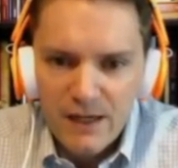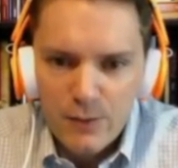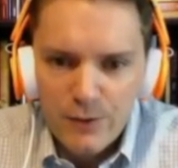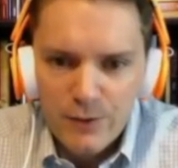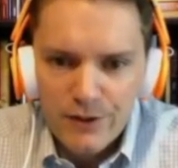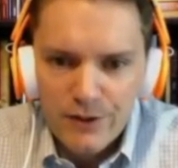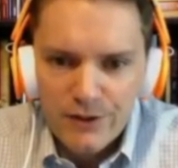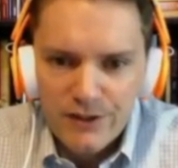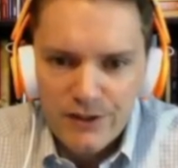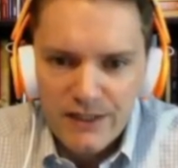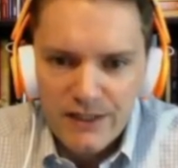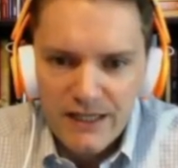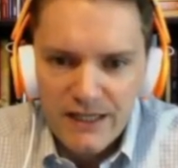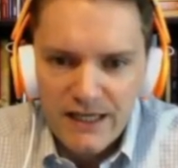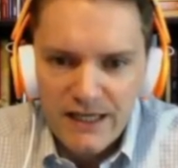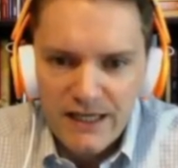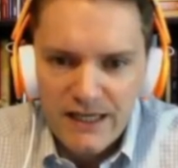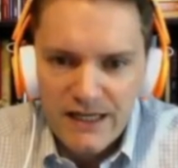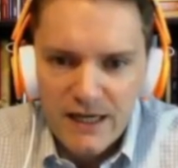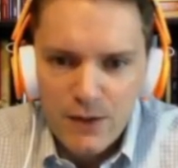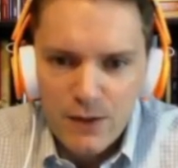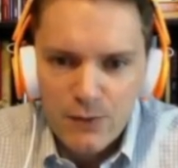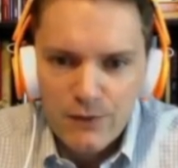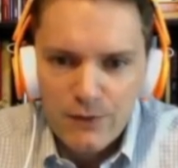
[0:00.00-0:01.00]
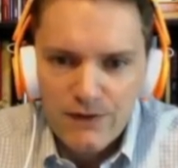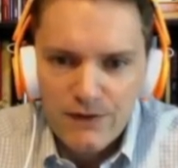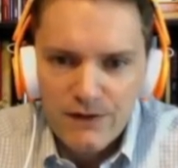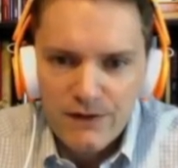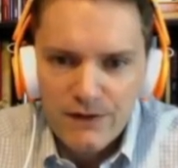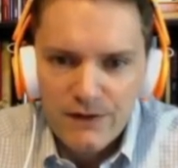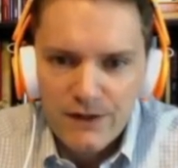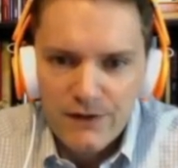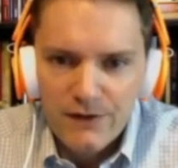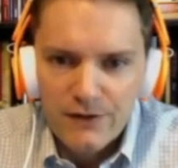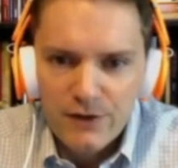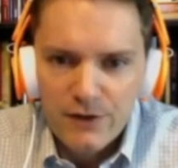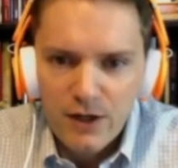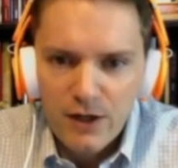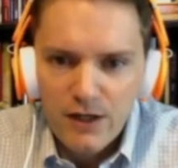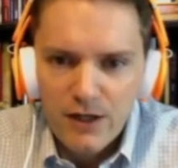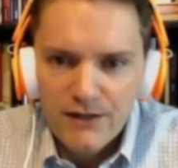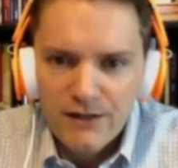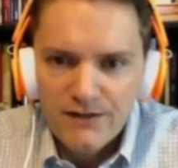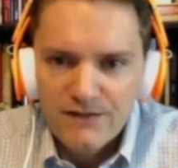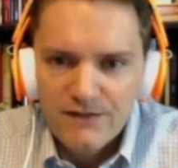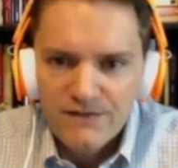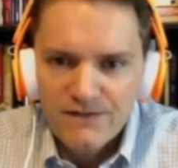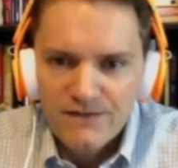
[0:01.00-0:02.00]
We are going to head out with another
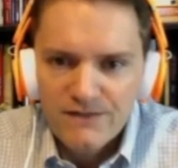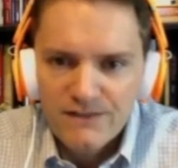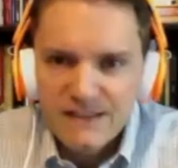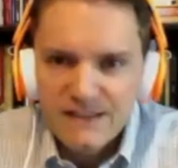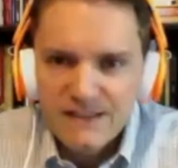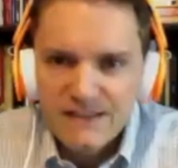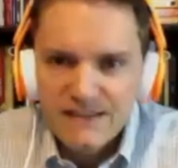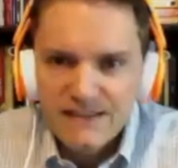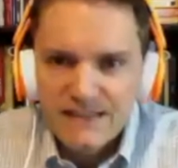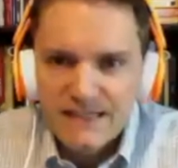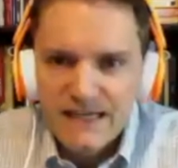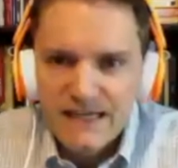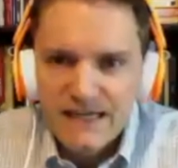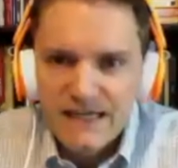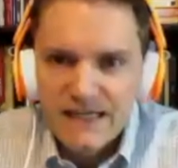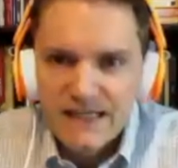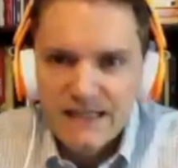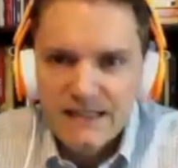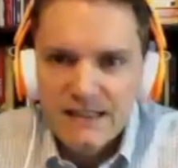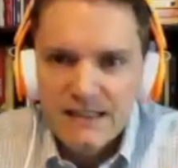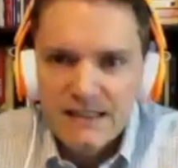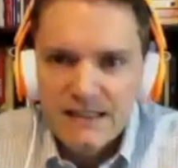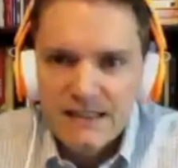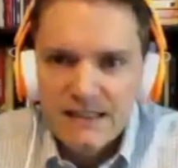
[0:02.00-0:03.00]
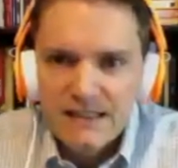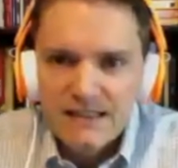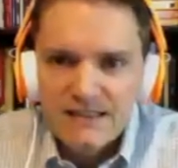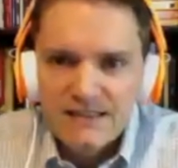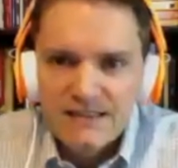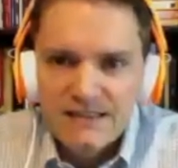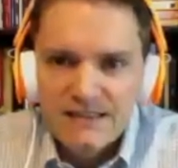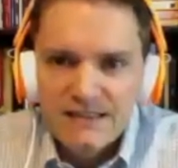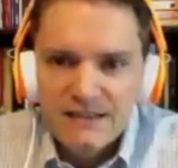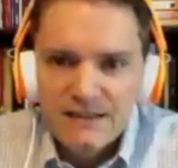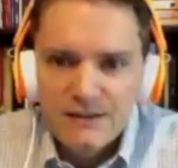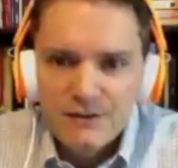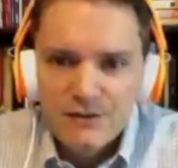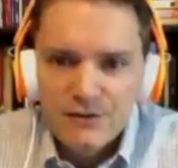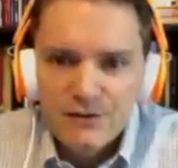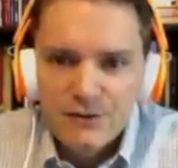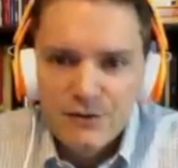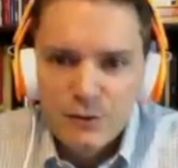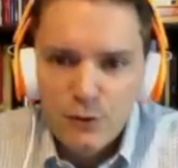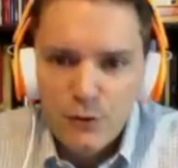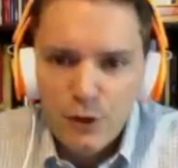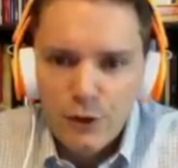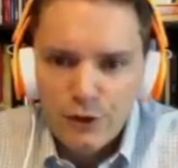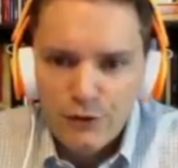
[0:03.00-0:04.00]
undefeated day, sitting at
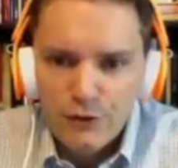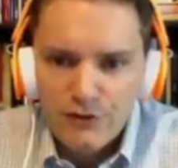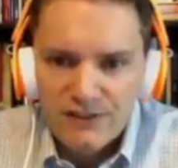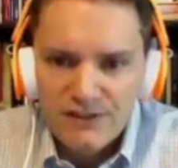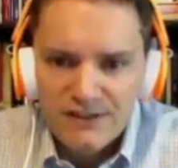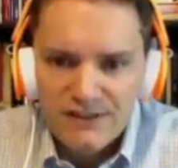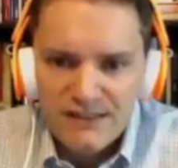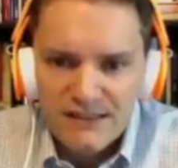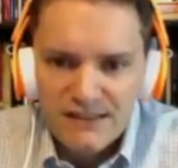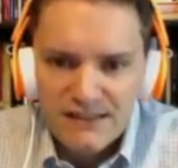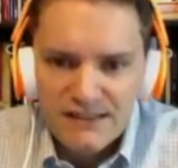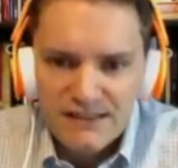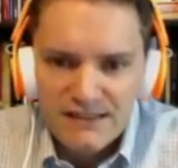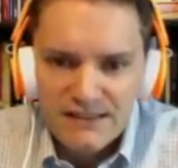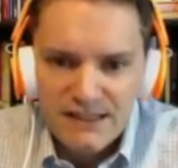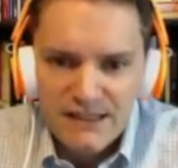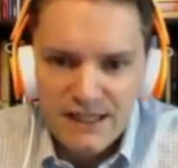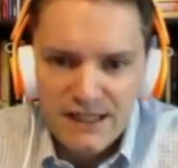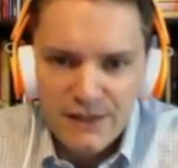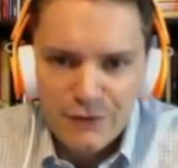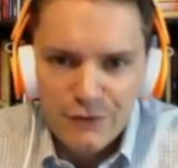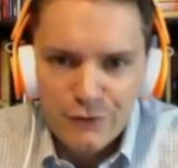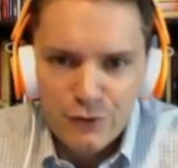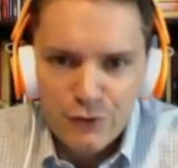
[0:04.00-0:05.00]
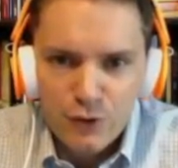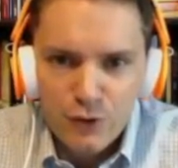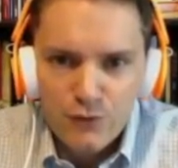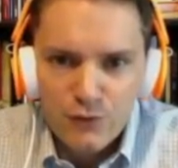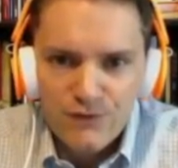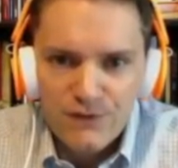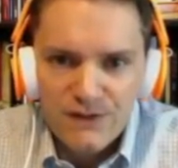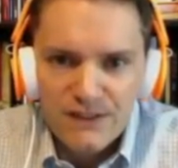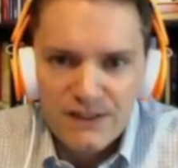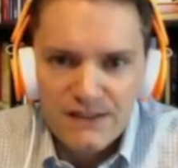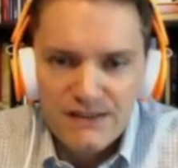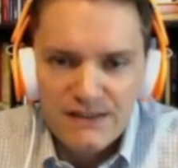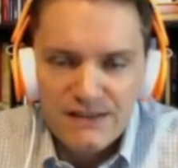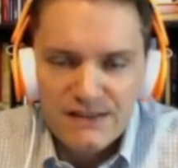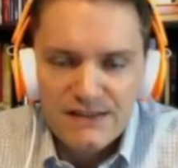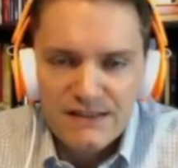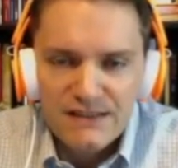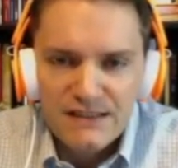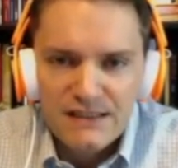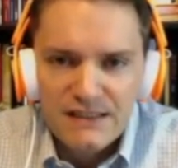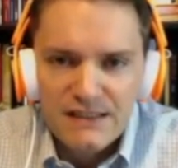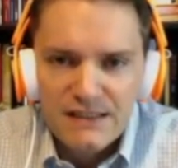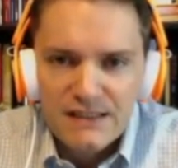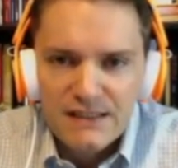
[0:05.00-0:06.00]
268 trophies.
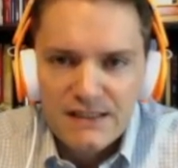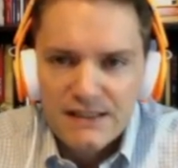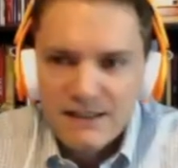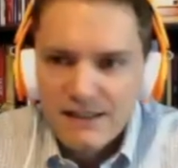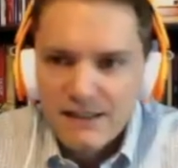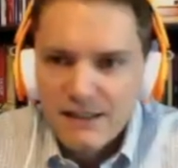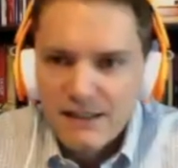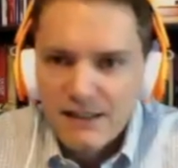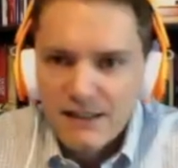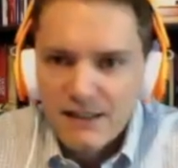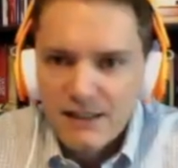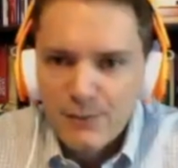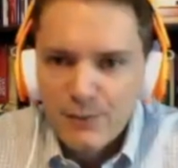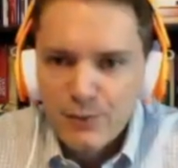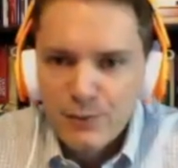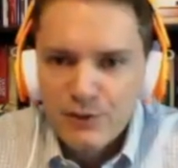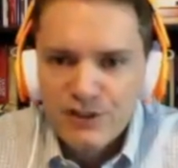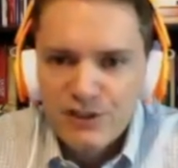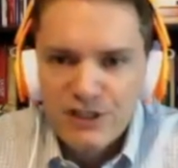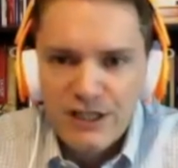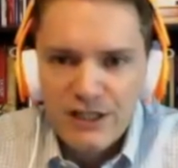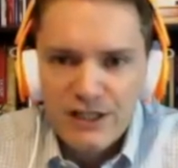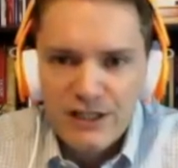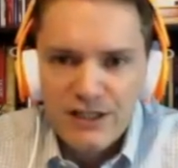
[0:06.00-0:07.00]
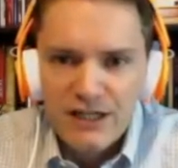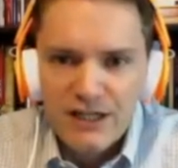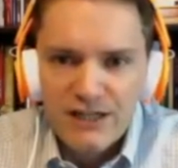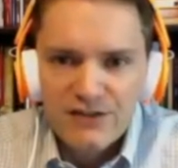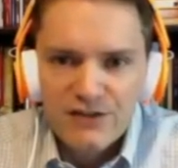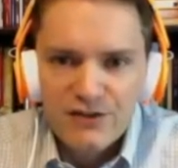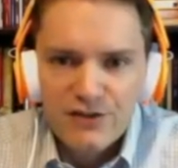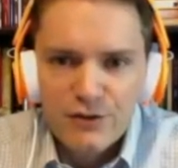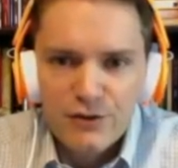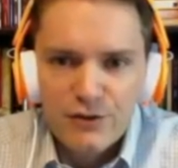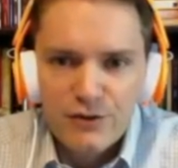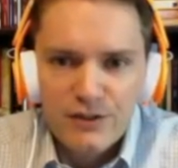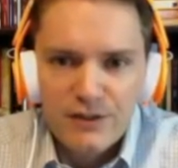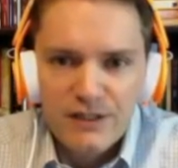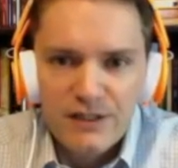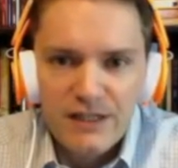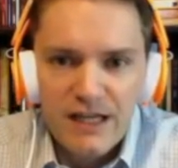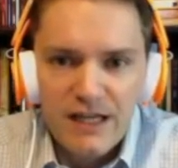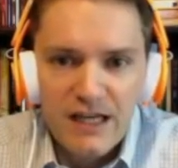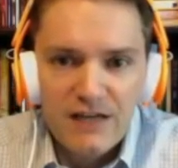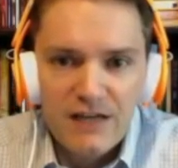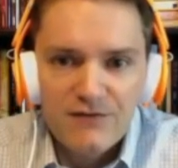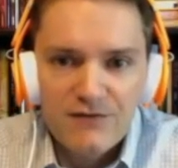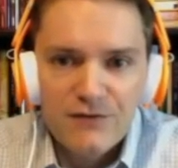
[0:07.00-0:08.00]
I appreciate you guys tuning in.
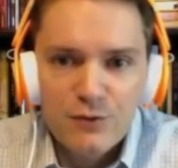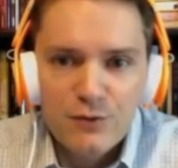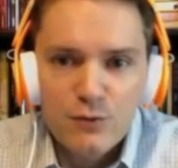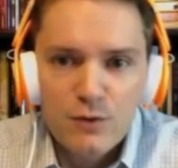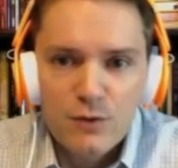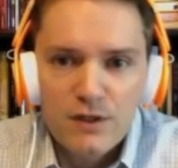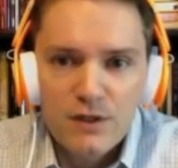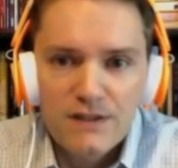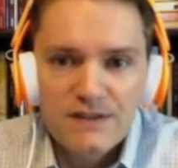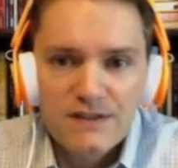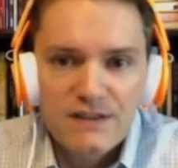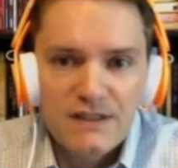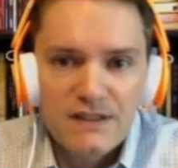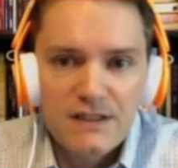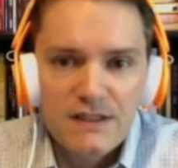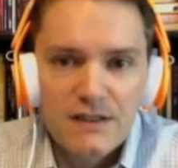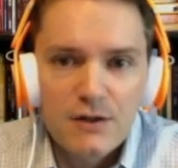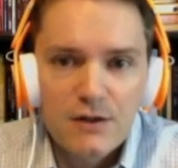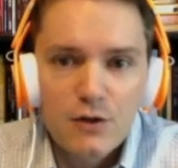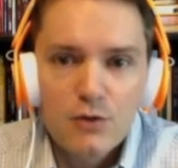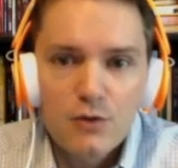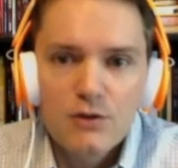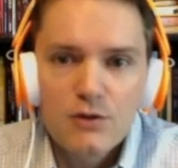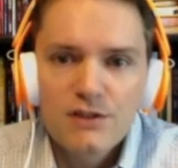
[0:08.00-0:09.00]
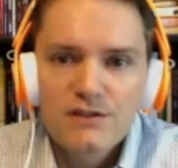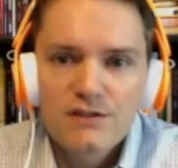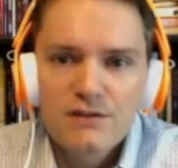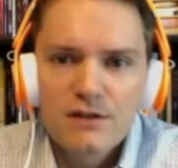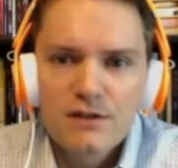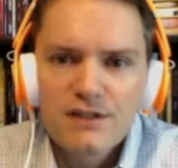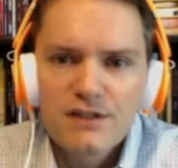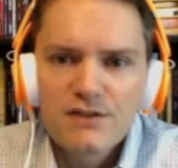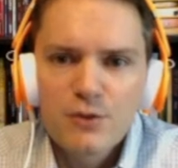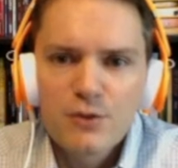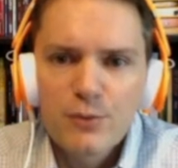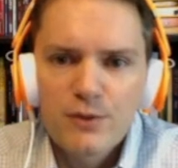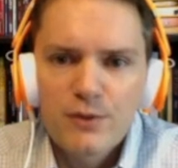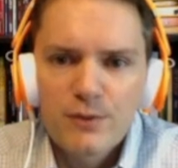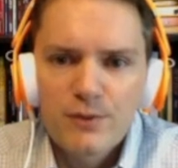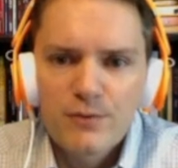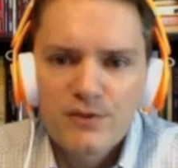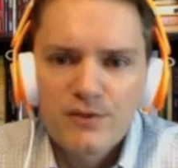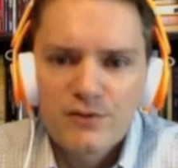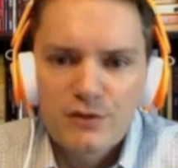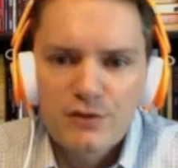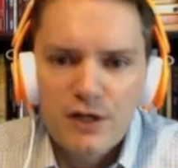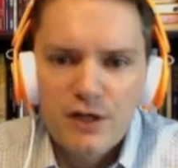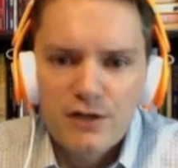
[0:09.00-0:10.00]
Hey, if you want, let's open up
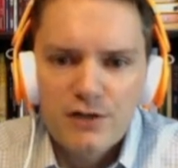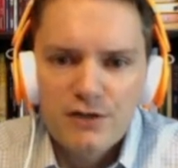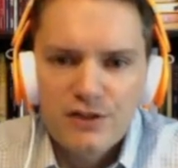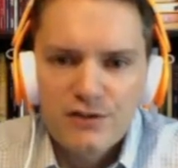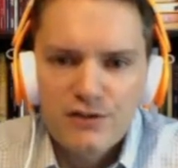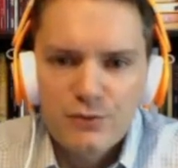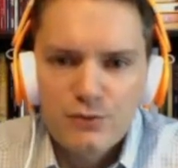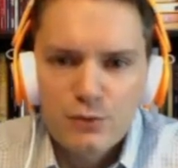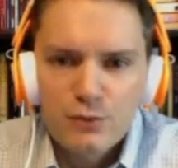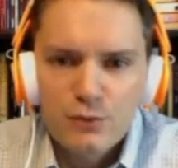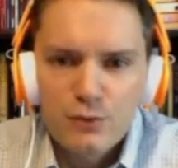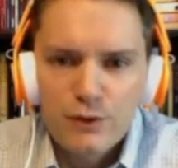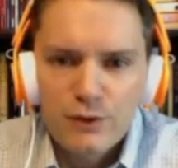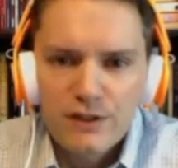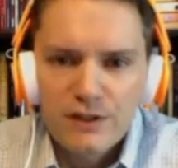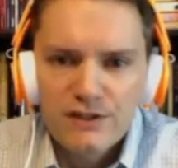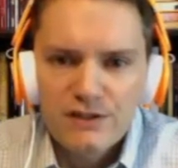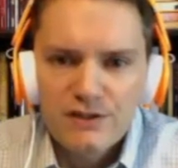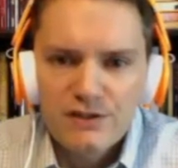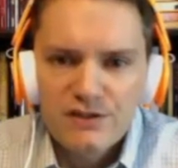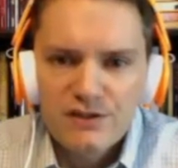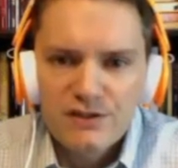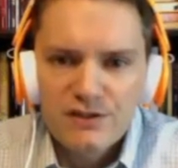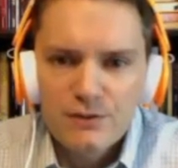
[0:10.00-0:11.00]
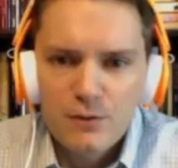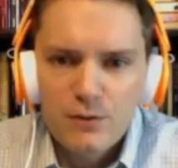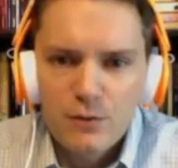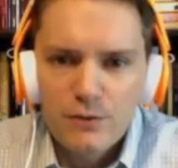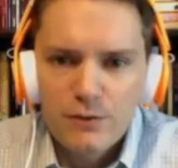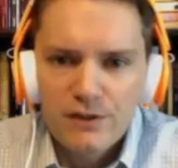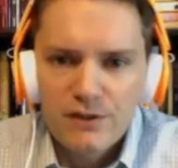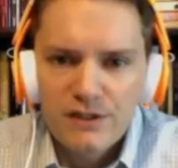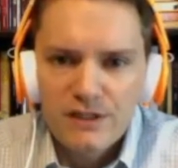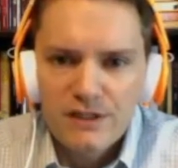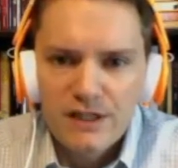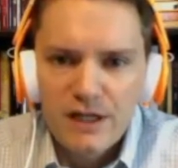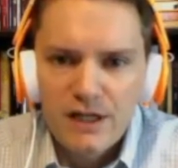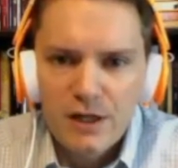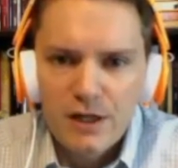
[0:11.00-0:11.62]
this crown chest real quick and just see what we get.